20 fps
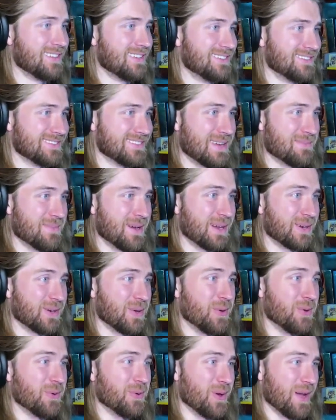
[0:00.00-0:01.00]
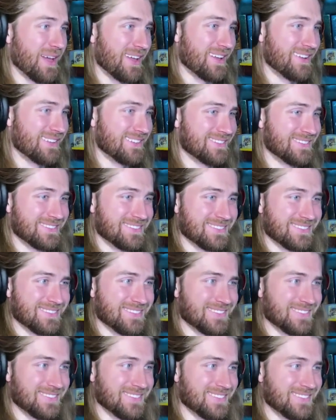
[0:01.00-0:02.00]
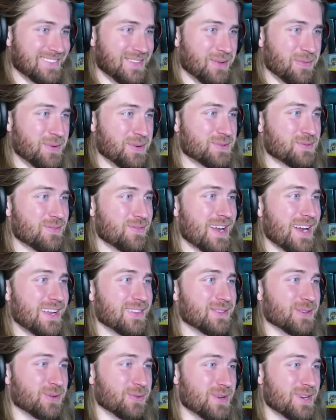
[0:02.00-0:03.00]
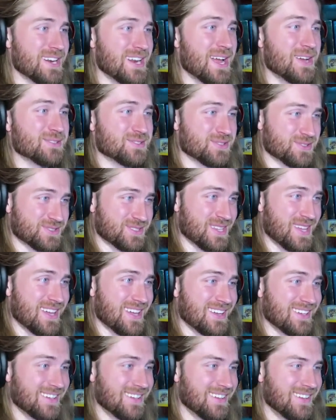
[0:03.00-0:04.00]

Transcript: they might go away. The ones we've got in the greenhouse will stay,